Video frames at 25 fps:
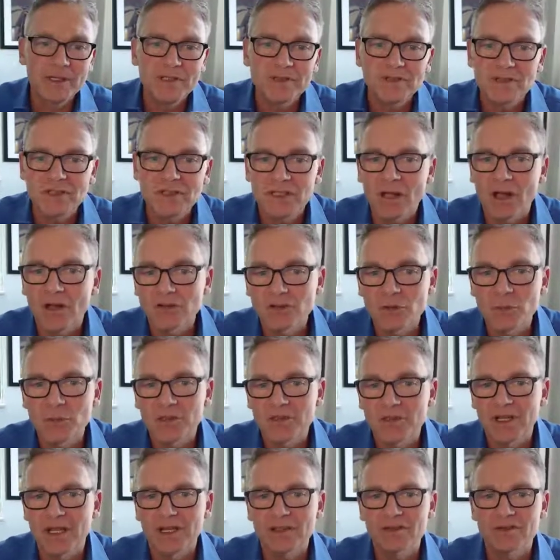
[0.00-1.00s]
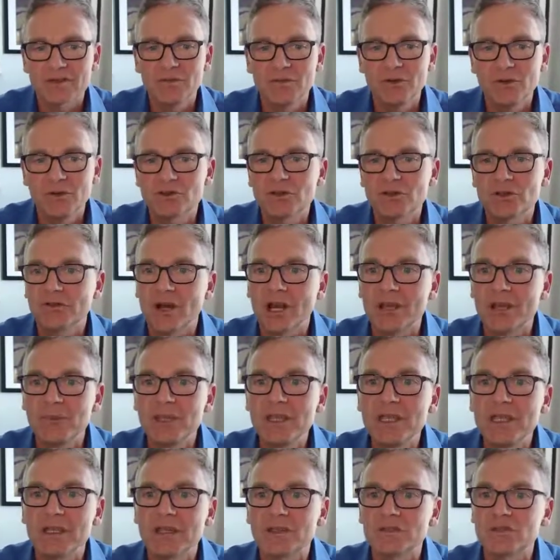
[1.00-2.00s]
PC also protects the future of your
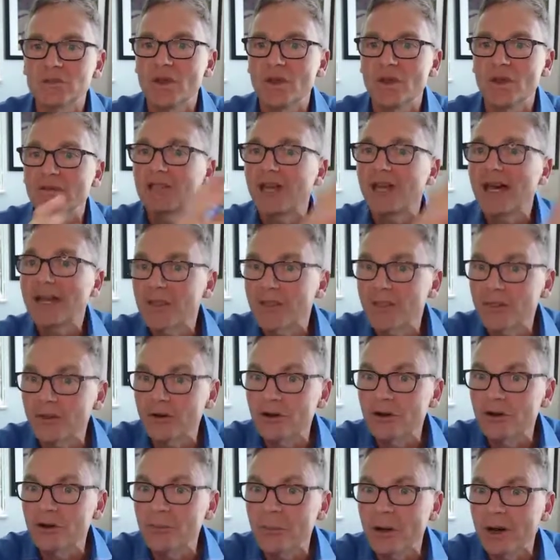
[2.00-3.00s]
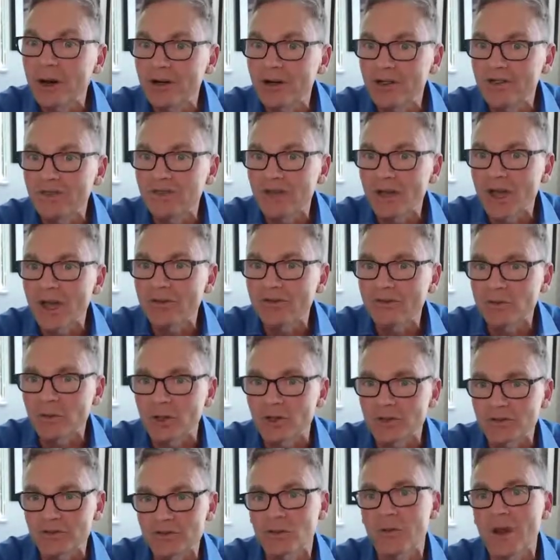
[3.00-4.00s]
IP because you have a lot of third-party
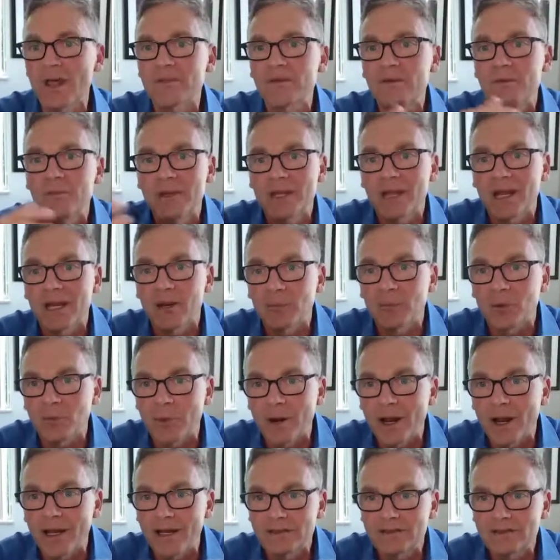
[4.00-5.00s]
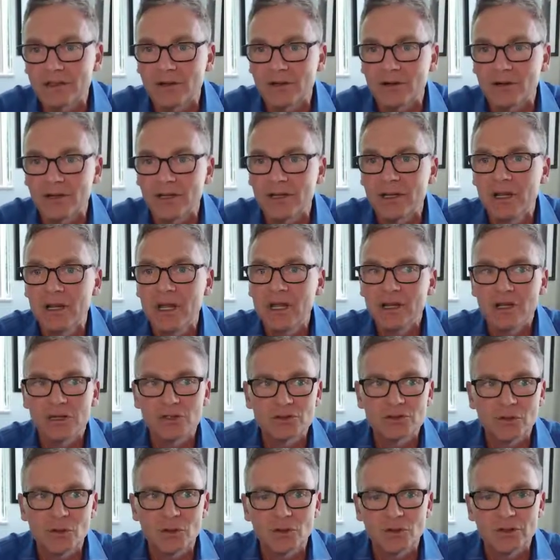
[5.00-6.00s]
software. So rather than being on a proprietary
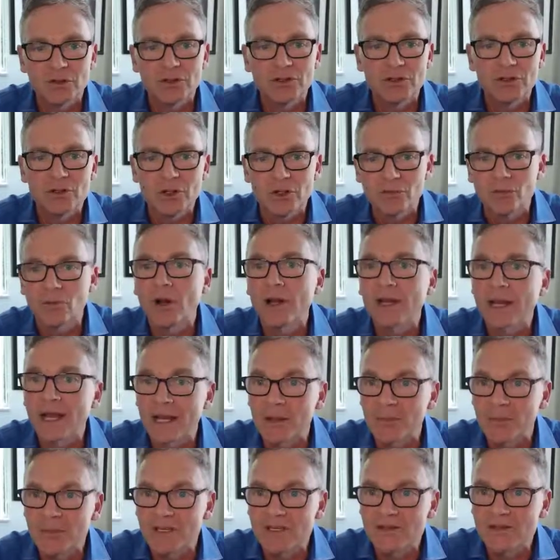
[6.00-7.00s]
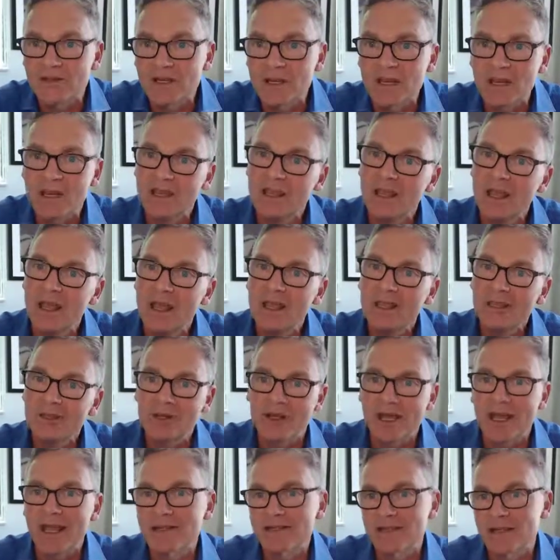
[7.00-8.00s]
controller, you could run on a PC,
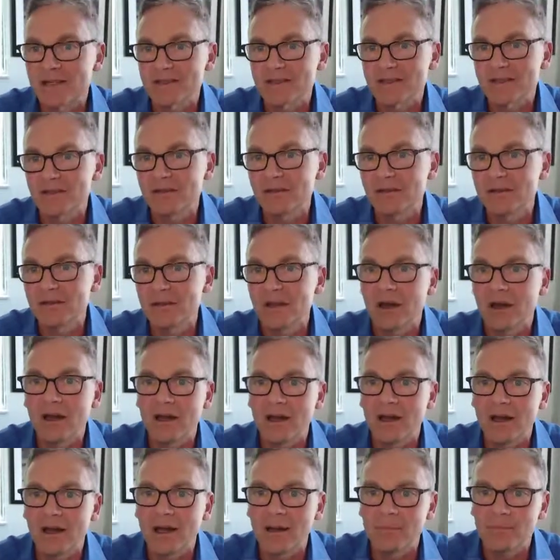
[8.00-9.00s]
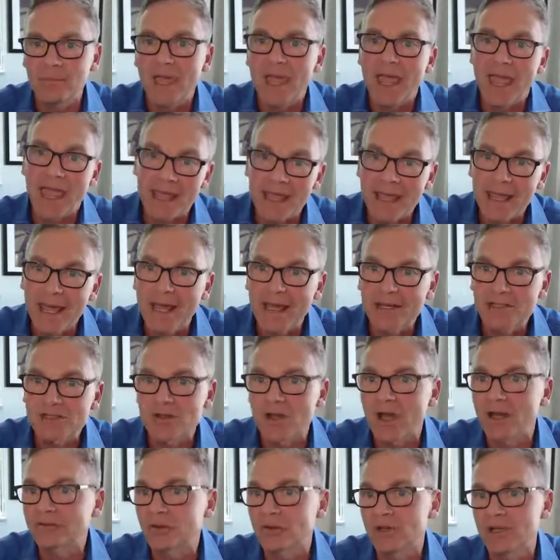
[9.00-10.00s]
you get access to AI
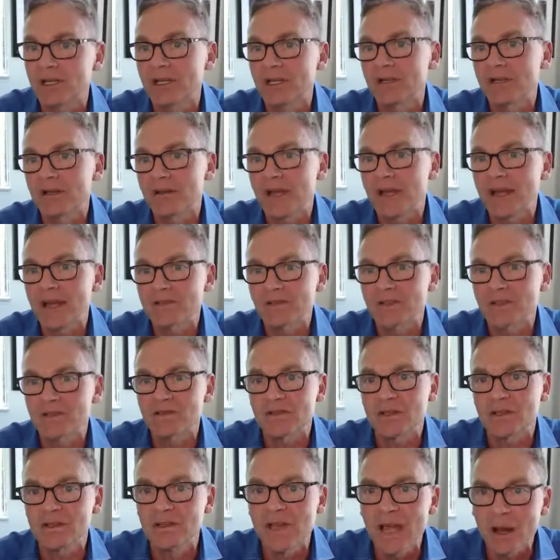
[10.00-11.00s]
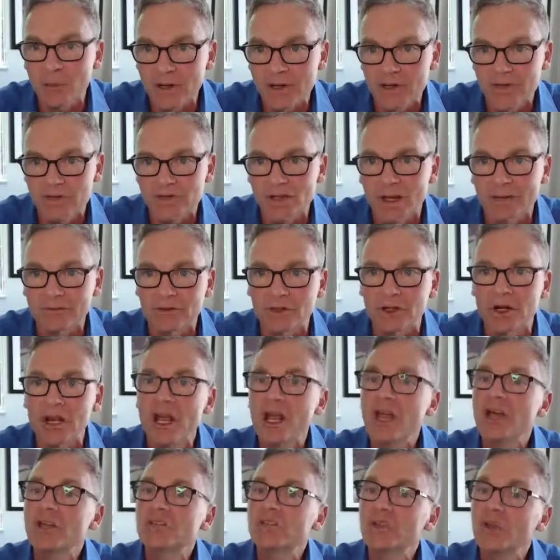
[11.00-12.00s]
software, you get access to networking software.
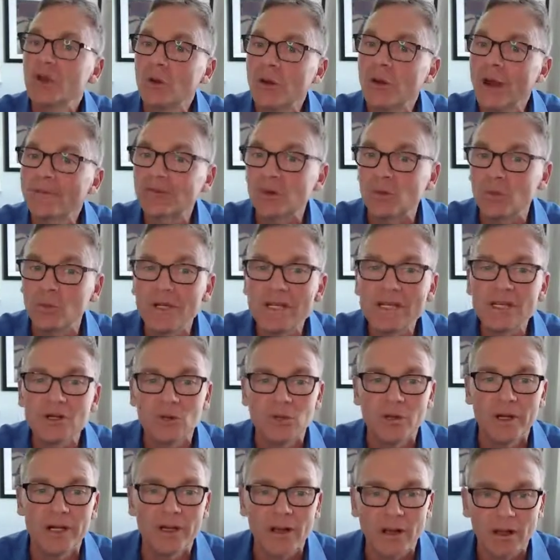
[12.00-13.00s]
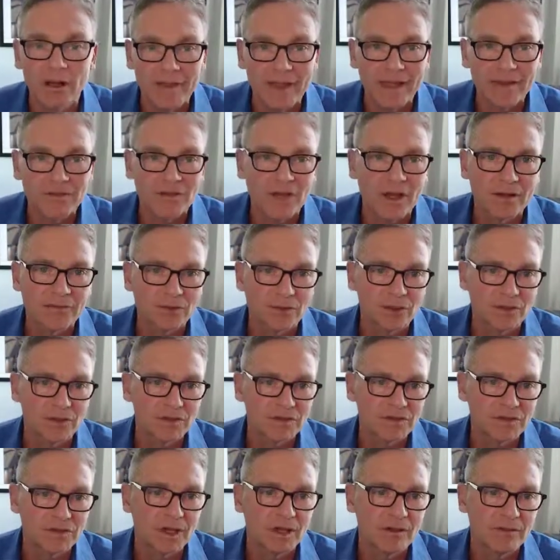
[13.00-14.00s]
So you don't have to recreate all that software
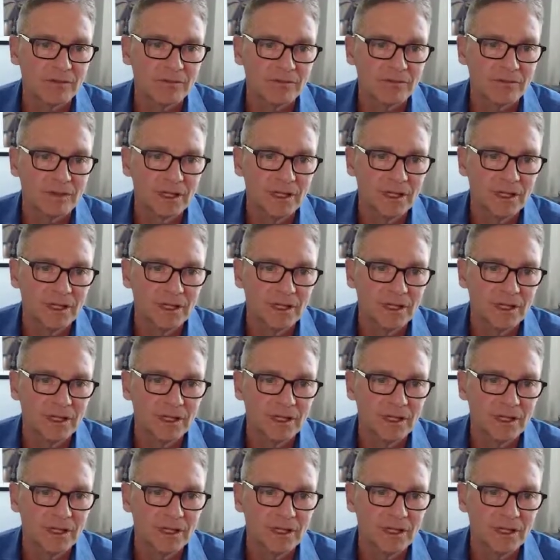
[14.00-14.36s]
yourself.